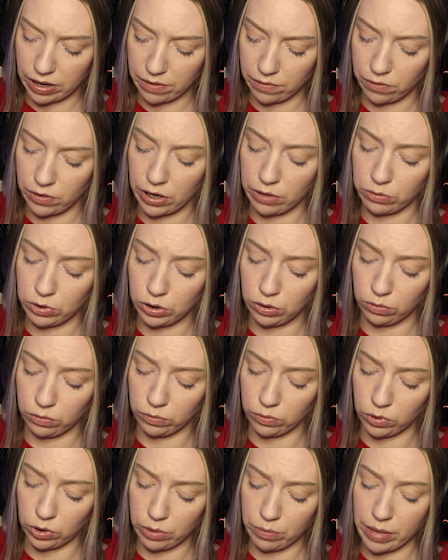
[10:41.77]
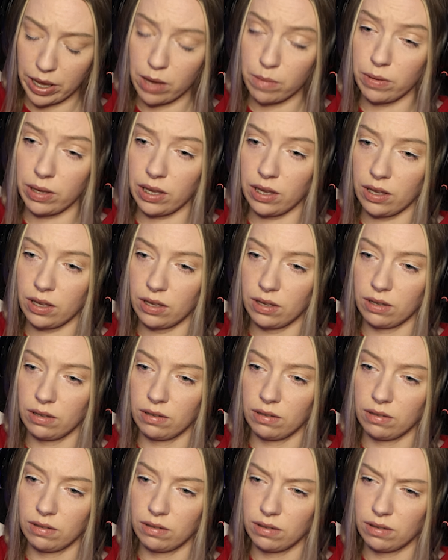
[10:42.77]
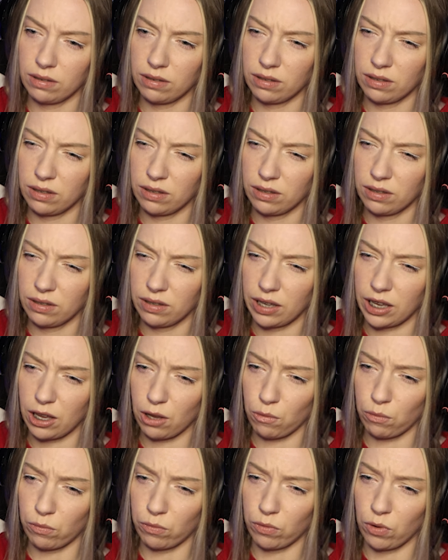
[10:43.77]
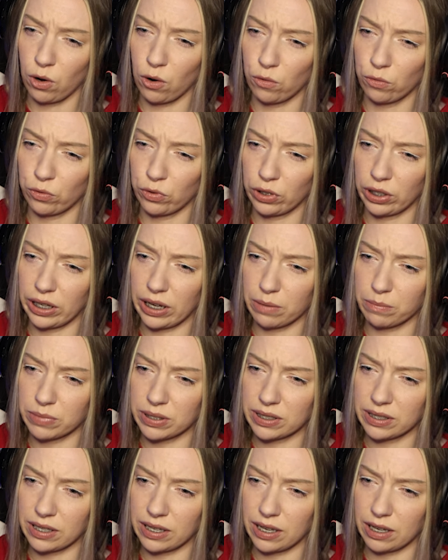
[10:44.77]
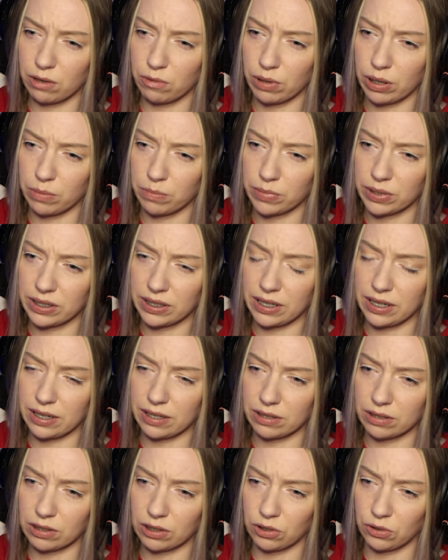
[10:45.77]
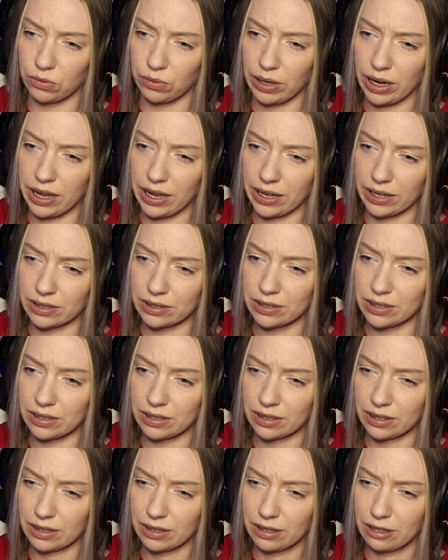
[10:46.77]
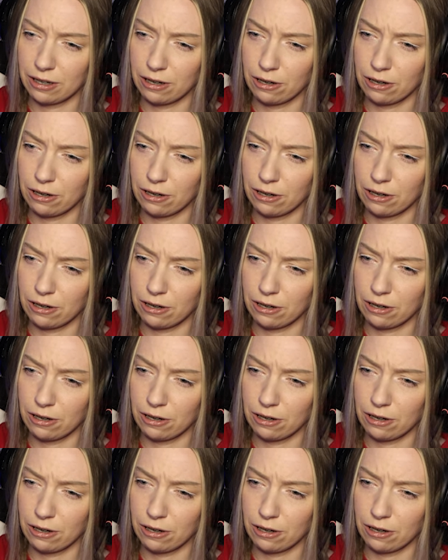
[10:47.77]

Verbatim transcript: Five, five, two, four, maybe if hopefully I'm seeing what I'm seeing is correct.